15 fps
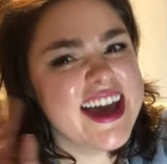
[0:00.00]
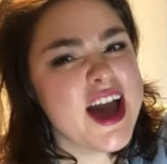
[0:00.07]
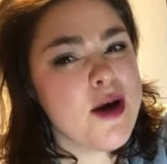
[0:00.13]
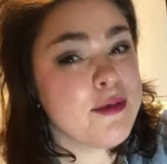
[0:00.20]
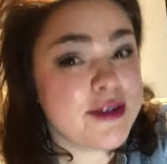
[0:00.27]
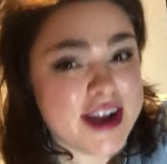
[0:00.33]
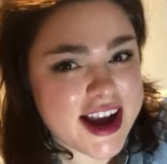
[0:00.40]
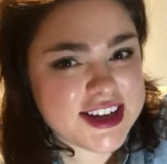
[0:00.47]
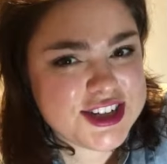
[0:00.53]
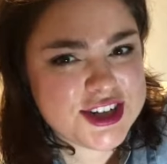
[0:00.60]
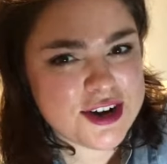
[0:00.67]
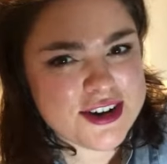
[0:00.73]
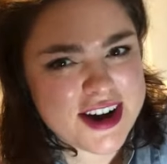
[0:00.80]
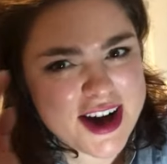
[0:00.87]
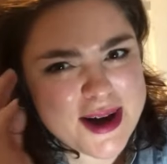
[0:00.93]
when I
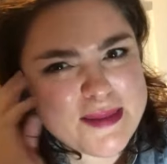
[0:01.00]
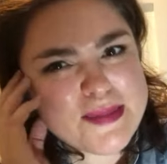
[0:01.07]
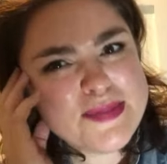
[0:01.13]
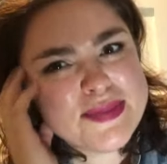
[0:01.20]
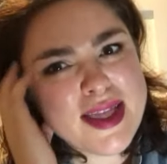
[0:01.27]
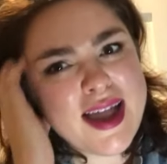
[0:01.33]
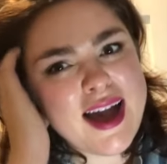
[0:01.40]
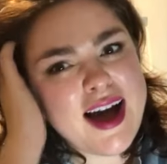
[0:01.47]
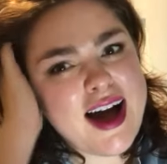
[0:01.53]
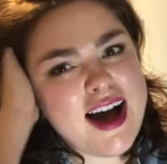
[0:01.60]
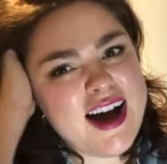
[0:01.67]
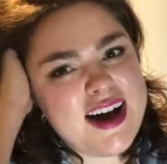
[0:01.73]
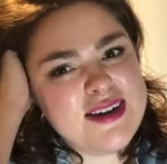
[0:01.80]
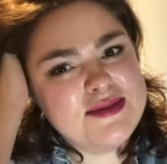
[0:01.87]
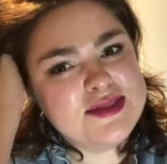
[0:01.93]
showed up,
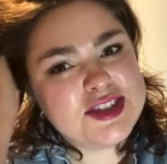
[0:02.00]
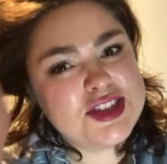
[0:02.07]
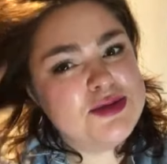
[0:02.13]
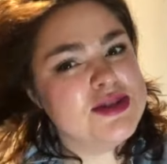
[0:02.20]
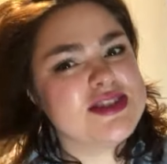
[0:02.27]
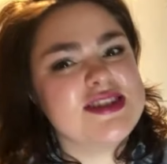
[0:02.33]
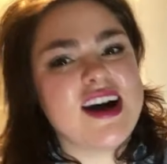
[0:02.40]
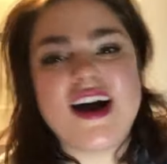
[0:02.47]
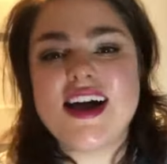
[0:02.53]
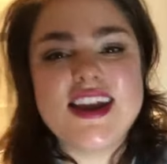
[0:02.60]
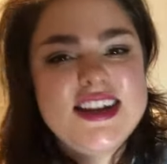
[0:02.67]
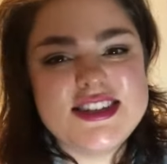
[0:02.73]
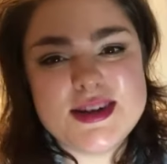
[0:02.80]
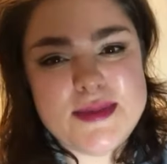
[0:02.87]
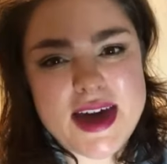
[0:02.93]
she was not
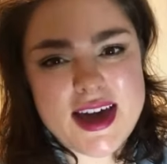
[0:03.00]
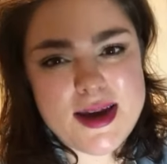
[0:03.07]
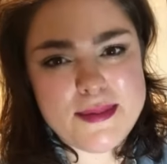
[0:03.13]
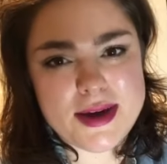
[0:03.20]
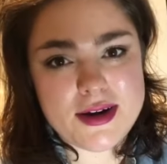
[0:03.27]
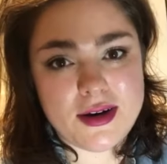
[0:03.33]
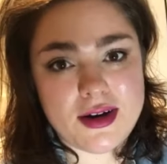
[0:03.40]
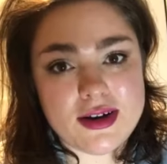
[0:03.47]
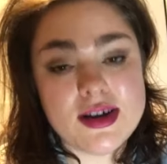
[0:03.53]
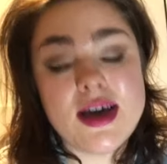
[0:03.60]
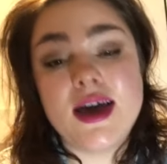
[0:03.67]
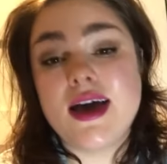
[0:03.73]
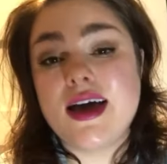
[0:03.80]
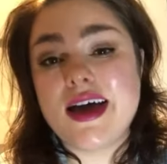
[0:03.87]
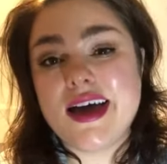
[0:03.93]
into makeup at all.
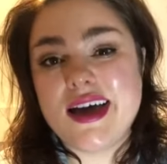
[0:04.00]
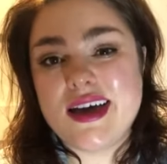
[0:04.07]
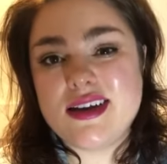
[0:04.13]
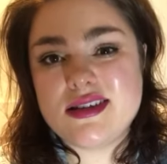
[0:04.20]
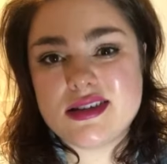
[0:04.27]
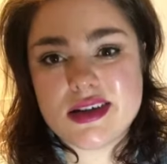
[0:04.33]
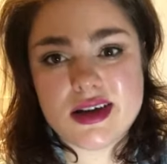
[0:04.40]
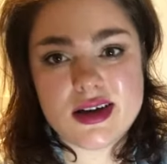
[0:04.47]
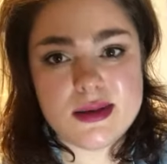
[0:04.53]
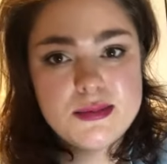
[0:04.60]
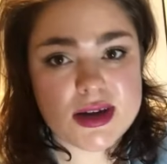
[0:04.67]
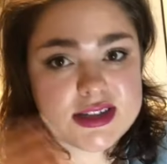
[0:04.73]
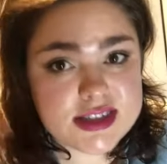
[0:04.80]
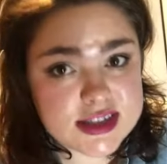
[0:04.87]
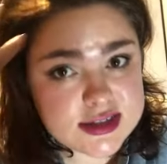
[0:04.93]
And my
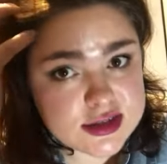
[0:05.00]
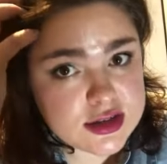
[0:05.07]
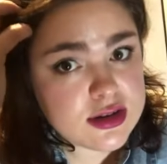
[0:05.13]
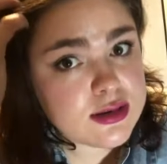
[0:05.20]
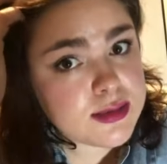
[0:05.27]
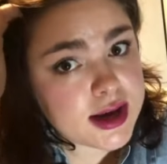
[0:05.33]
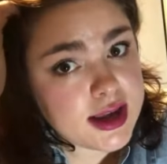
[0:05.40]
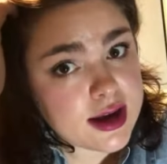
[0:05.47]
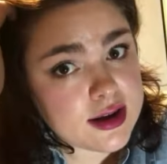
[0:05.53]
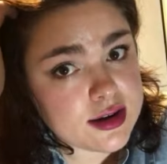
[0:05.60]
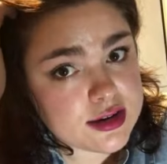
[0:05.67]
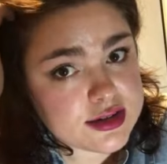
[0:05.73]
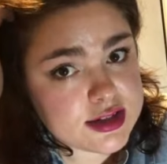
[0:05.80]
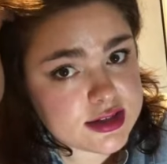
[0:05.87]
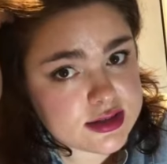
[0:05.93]
sister, my
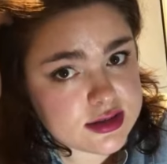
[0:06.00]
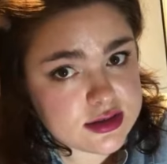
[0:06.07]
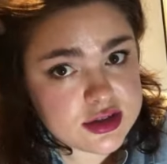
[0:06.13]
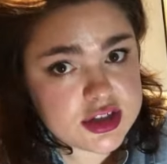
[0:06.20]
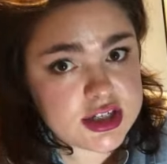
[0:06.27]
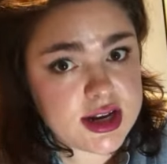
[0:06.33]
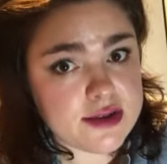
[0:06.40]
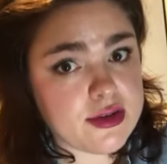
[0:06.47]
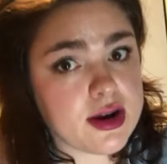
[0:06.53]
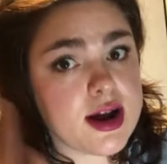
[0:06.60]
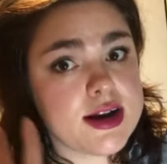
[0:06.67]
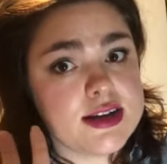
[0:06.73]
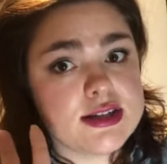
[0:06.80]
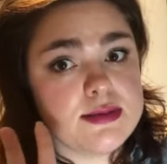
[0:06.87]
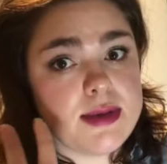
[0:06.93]
younger sister, she never
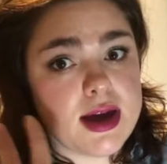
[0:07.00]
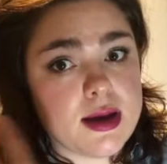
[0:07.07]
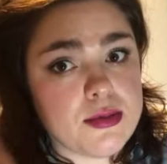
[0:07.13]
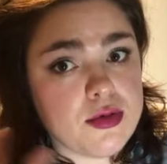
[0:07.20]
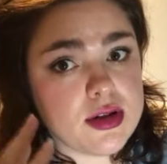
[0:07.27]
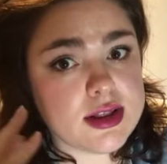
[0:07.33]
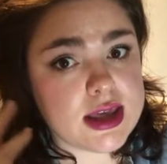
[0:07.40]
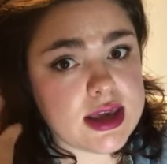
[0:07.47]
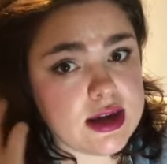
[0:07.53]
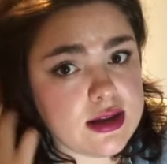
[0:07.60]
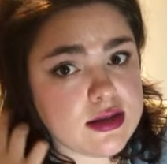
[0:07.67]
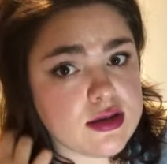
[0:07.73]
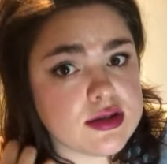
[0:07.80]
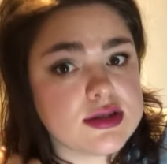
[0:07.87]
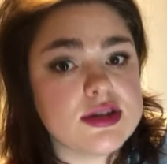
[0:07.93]
got into makeup really
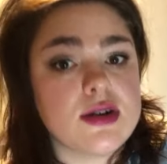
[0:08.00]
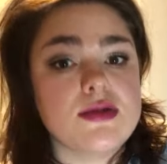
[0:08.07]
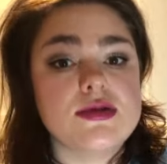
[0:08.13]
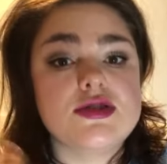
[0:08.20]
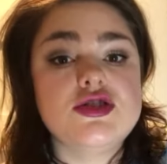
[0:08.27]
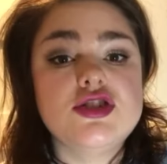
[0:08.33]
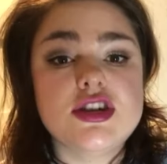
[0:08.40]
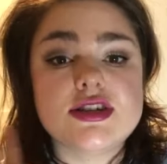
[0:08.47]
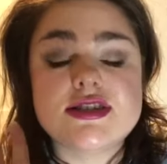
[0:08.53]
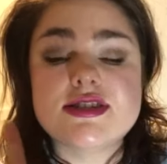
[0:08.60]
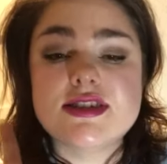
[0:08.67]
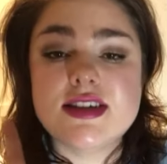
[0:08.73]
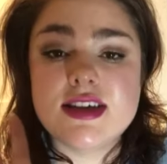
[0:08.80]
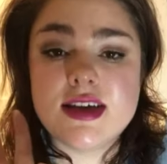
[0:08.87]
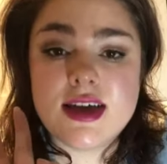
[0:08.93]
either. So it was
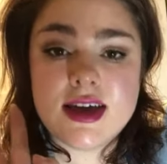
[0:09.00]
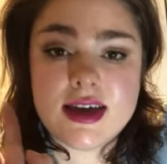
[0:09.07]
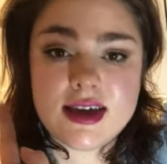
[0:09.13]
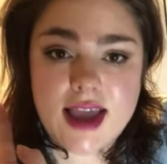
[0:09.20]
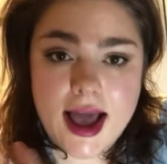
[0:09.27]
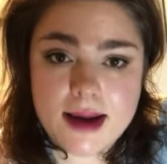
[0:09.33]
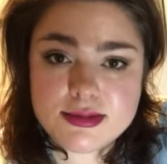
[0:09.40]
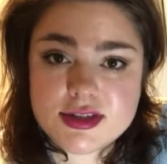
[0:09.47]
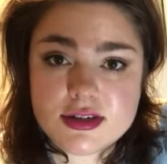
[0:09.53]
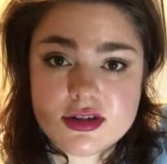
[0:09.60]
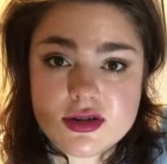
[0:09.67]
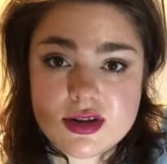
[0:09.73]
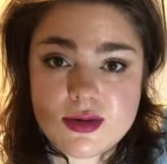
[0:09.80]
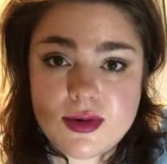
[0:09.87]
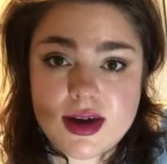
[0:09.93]
just
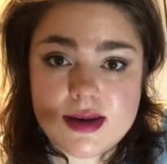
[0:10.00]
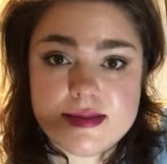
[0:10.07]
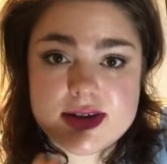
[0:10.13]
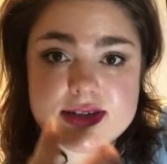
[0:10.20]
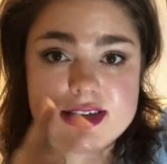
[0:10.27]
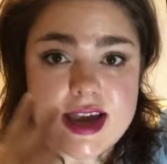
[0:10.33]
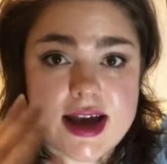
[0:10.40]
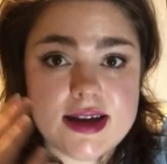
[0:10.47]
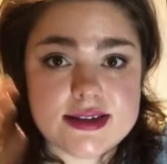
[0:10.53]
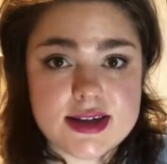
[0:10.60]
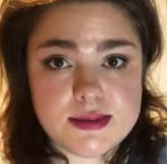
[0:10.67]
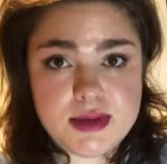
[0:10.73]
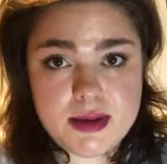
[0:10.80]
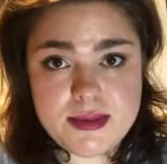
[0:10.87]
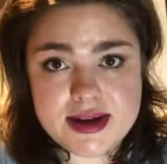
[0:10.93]
absolutely Wigamus. Yeah,
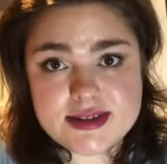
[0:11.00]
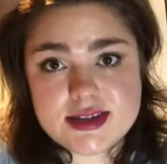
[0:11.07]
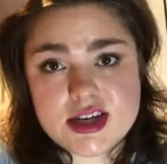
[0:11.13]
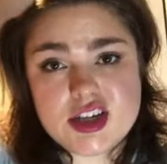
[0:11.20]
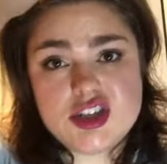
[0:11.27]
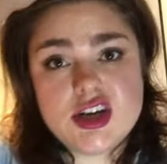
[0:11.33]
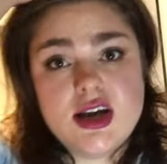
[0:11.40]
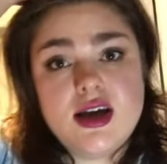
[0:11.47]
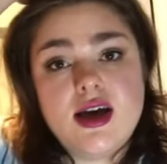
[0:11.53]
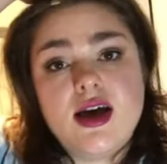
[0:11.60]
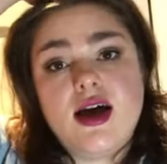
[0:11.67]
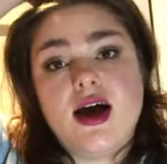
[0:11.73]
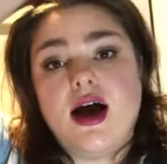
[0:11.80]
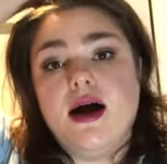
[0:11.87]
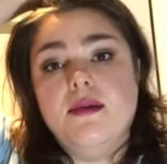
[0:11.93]
send me a message.
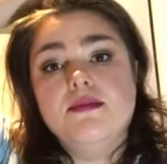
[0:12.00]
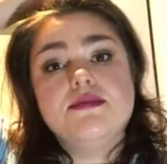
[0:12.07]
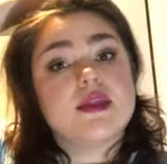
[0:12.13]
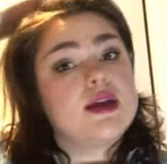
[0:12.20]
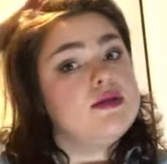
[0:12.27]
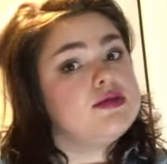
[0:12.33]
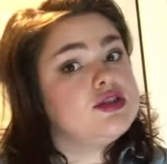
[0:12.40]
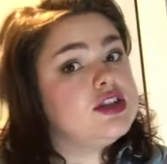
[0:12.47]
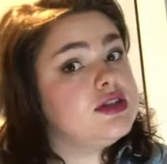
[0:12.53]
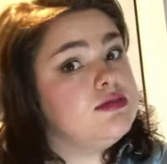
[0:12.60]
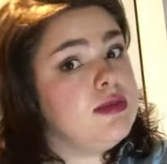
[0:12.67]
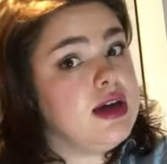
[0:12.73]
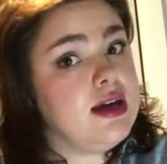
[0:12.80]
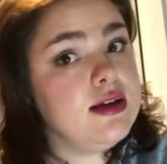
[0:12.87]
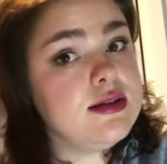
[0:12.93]
It was just
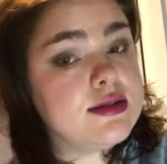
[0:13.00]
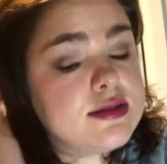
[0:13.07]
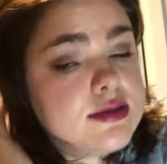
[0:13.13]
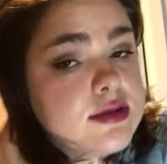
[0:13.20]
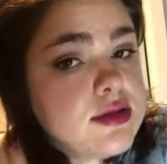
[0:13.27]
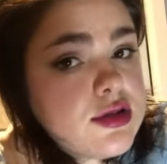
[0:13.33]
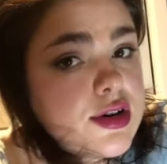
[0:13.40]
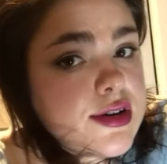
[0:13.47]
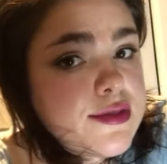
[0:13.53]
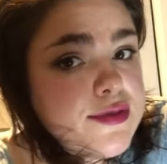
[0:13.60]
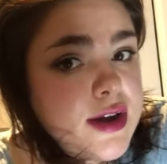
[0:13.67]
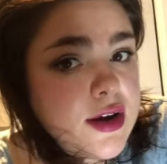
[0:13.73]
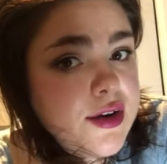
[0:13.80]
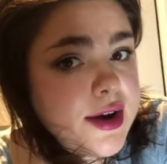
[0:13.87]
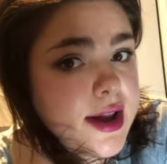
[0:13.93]
me sort of
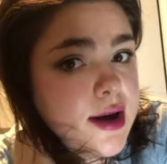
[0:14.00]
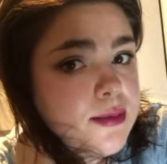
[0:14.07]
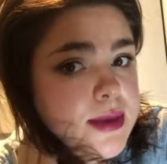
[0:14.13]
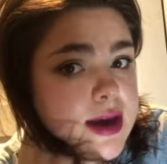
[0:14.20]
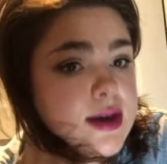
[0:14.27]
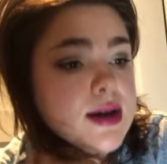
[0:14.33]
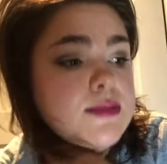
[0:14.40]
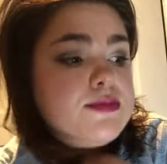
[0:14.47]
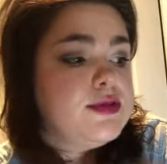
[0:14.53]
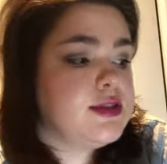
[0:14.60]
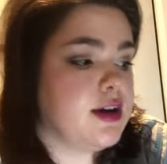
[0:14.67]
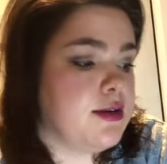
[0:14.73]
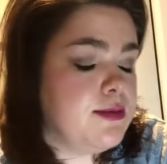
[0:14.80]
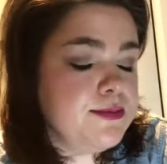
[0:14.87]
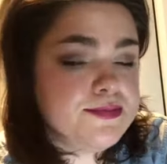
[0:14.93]
figuring out makeup,
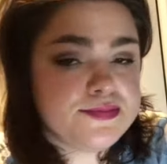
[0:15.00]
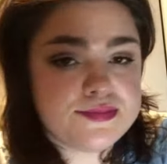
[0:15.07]
so